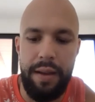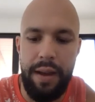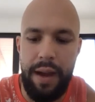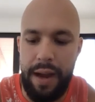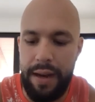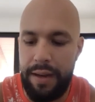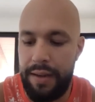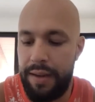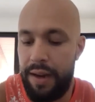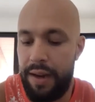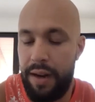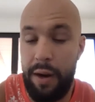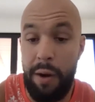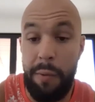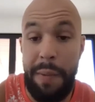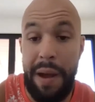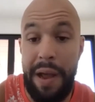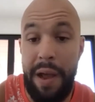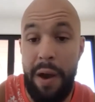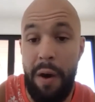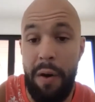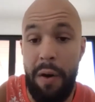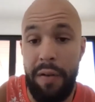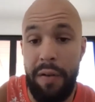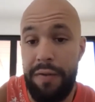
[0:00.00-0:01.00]
did it on my
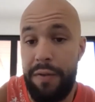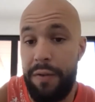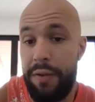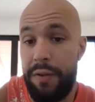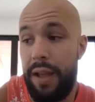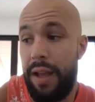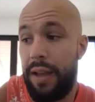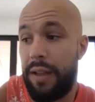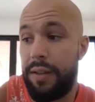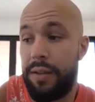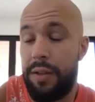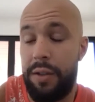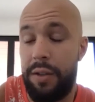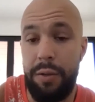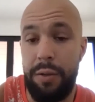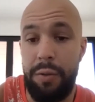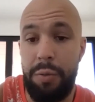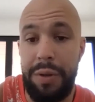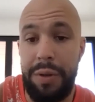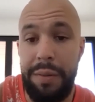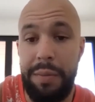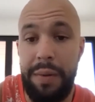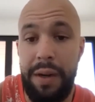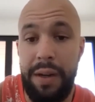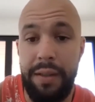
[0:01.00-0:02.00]
own for like
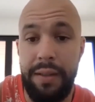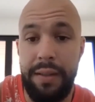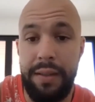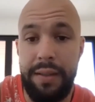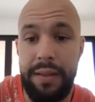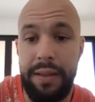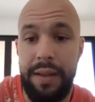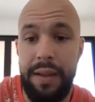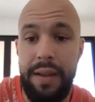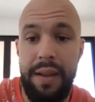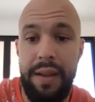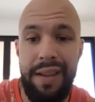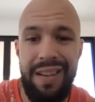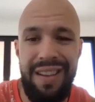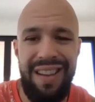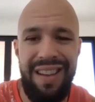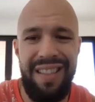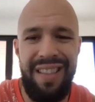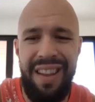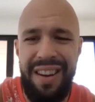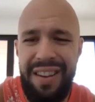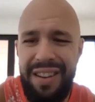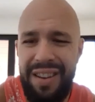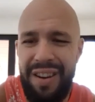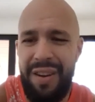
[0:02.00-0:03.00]
2-3 months. And
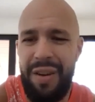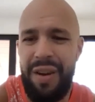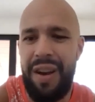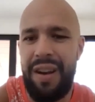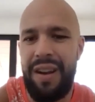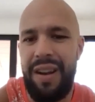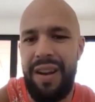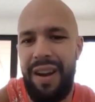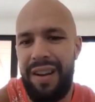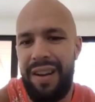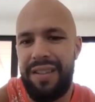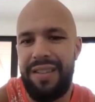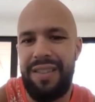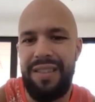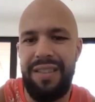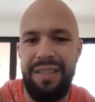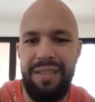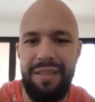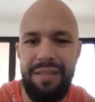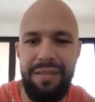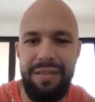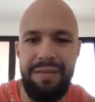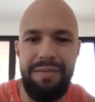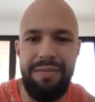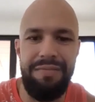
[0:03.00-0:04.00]
then, I
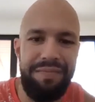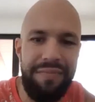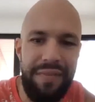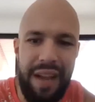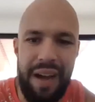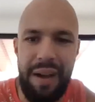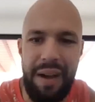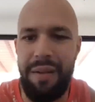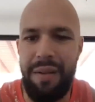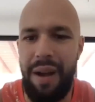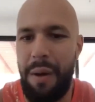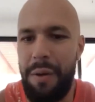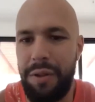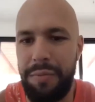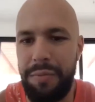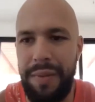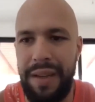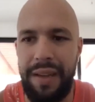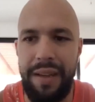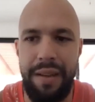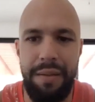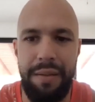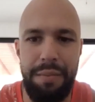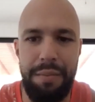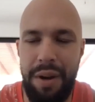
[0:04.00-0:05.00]
was
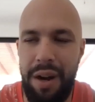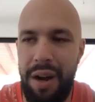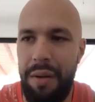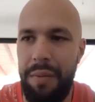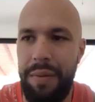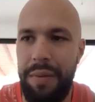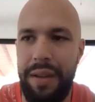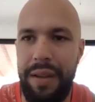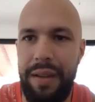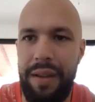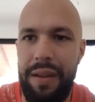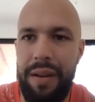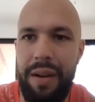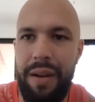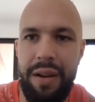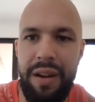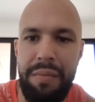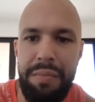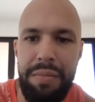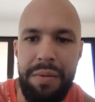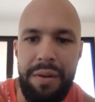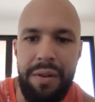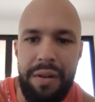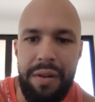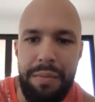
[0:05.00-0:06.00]
making probably, a
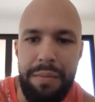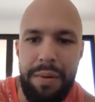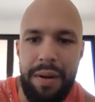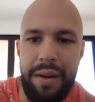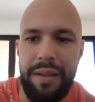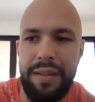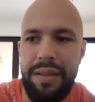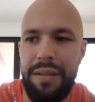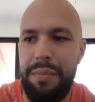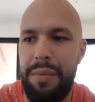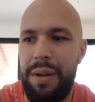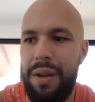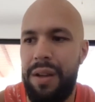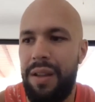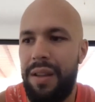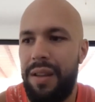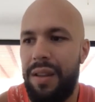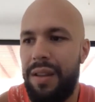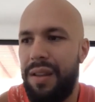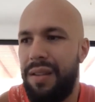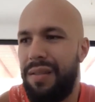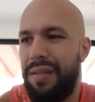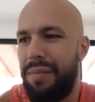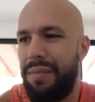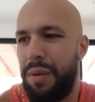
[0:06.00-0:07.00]
couple $100 a
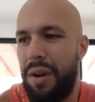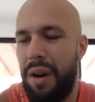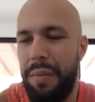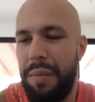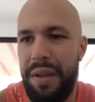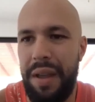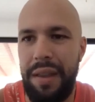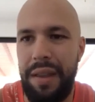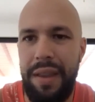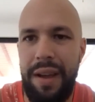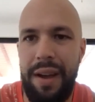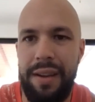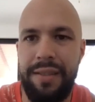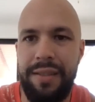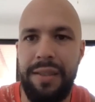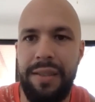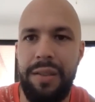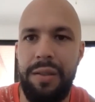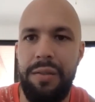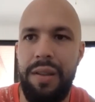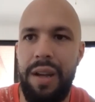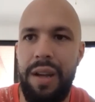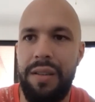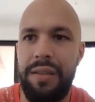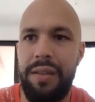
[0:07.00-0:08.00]
month, probably $1,000,
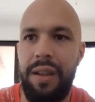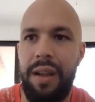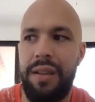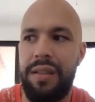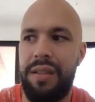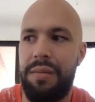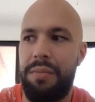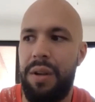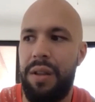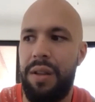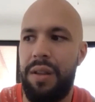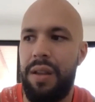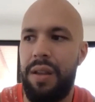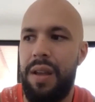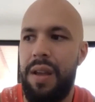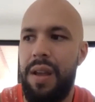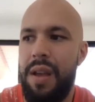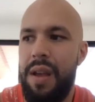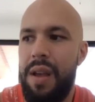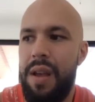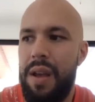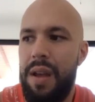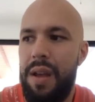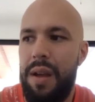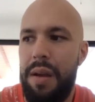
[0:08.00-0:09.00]
$2,000 a month.
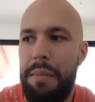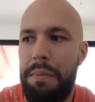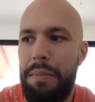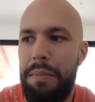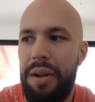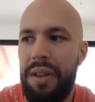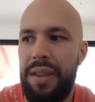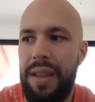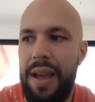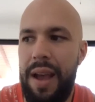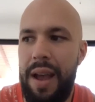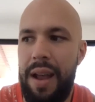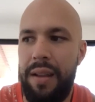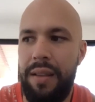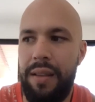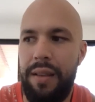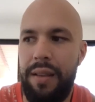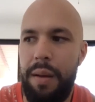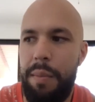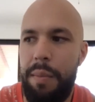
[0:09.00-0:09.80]
But then the